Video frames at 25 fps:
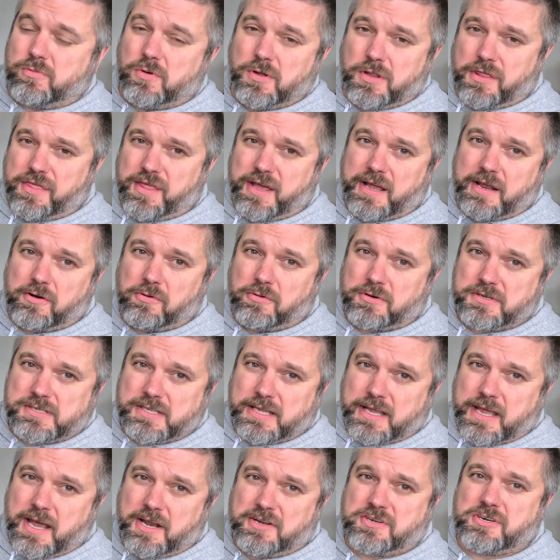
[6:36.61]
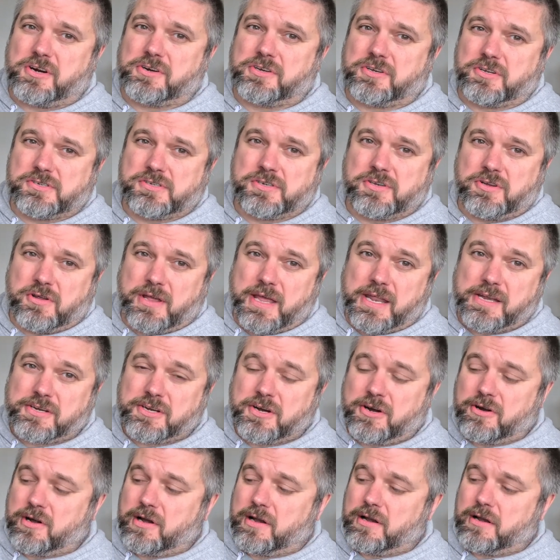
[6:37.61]
One thing I noticed, the K chart doesn't do
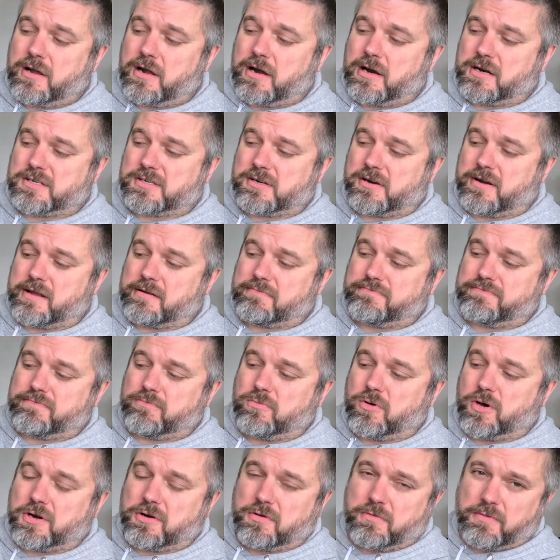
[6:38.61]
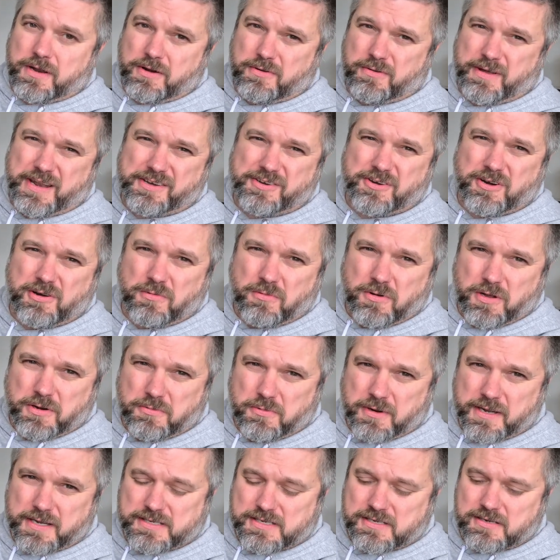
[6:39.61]
internal water, internal
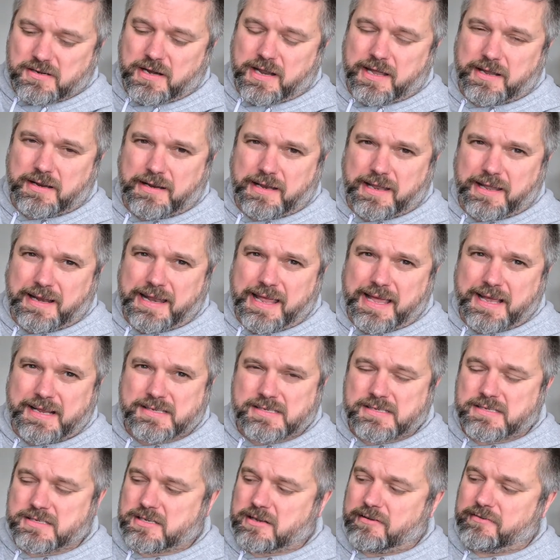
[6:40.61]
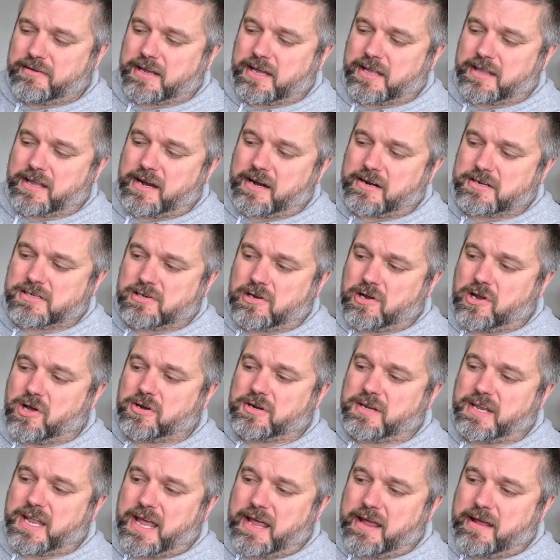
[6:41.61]
waterways like lakes and stuff like that there. So
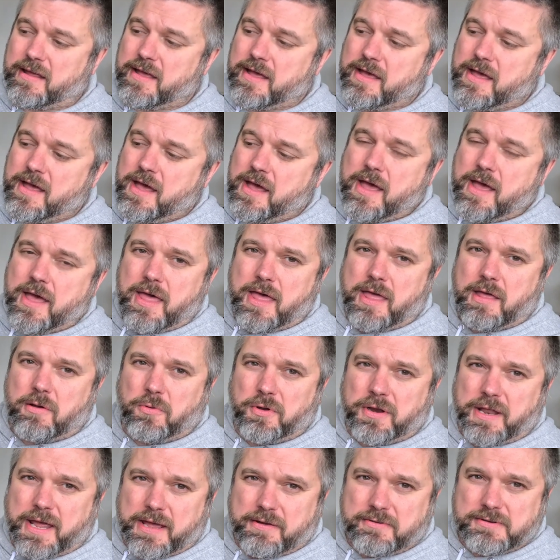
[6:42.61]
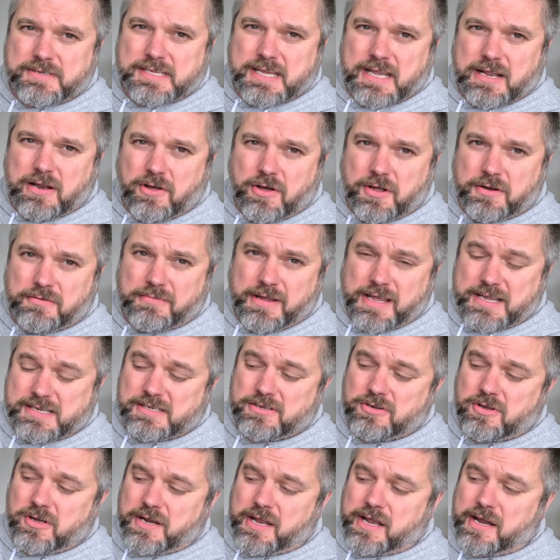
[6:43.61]
Loch Ness, one I would sail on,
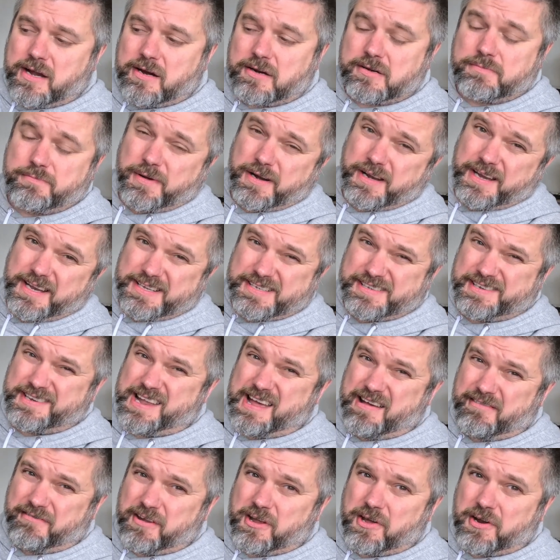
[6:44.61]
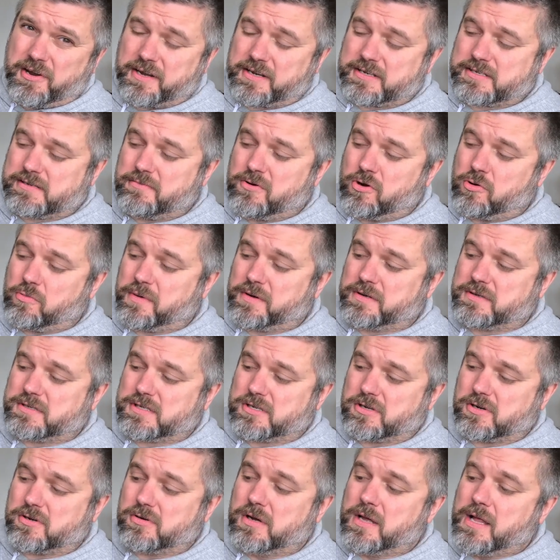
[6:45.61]
isn't on here, but it is in Navionics, I'm hoping.
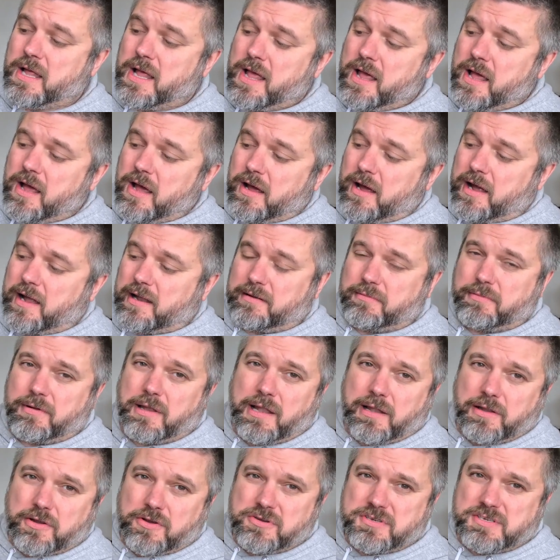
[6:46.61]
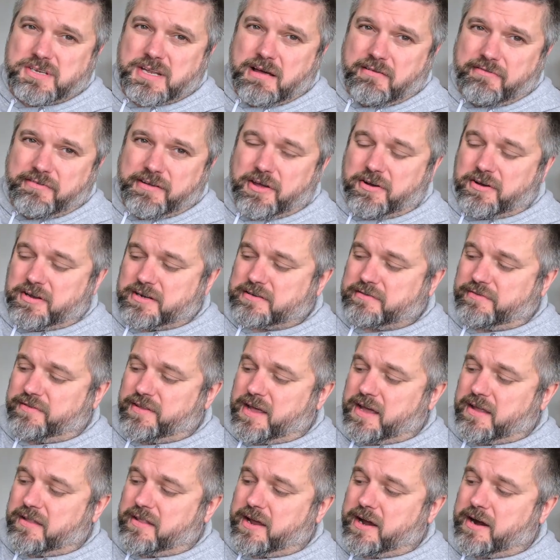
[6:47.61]
So I'll use Navionics for
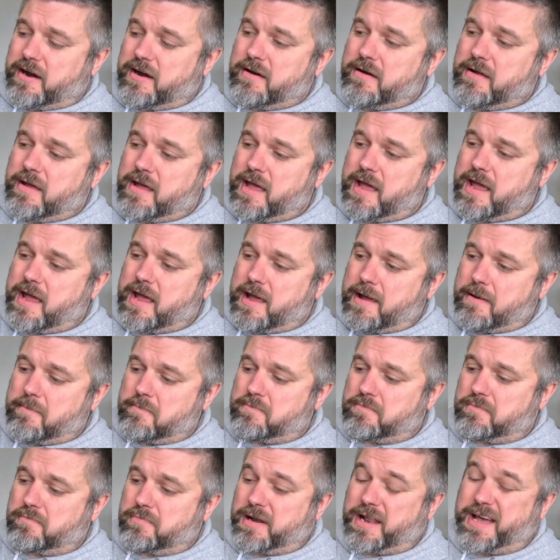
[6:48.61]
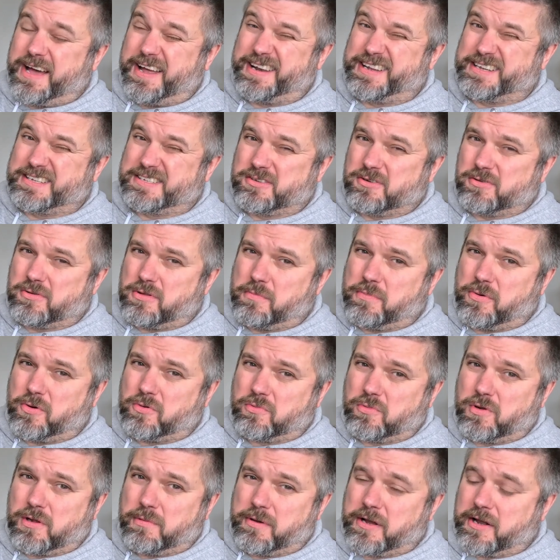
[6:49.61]
that there. Plan is though the
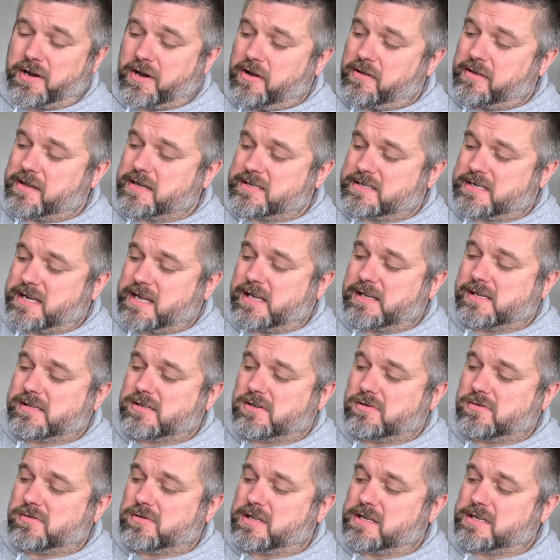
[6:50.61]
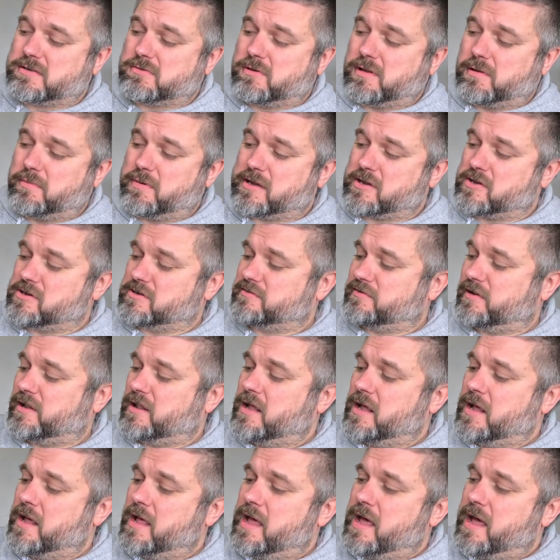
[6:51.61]
boat will be going out in the sea, so this will be
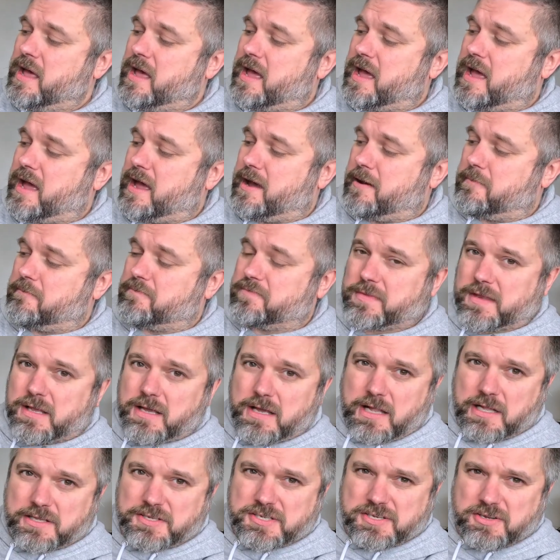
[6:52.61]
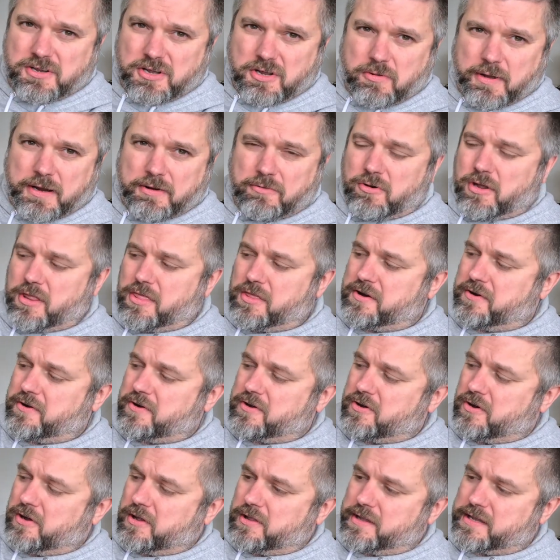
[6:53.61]
useful. I'll just do a quick run
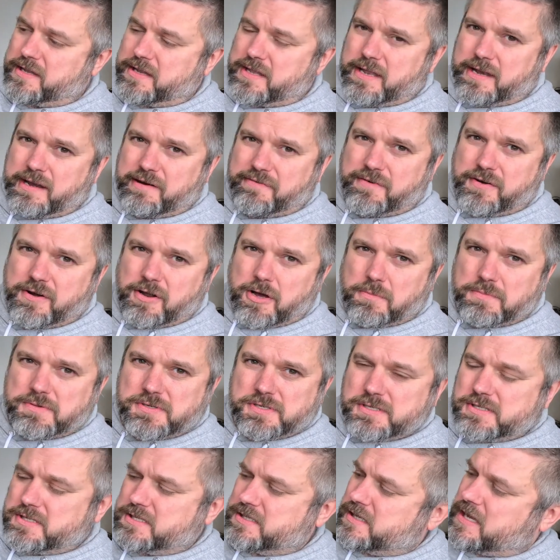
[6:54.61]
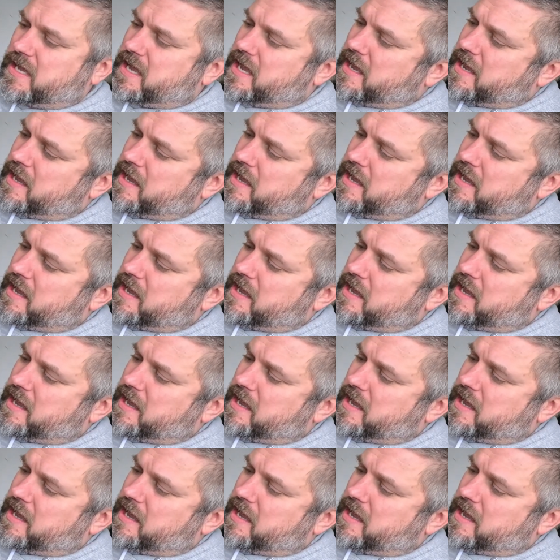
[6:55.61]
through all the different options.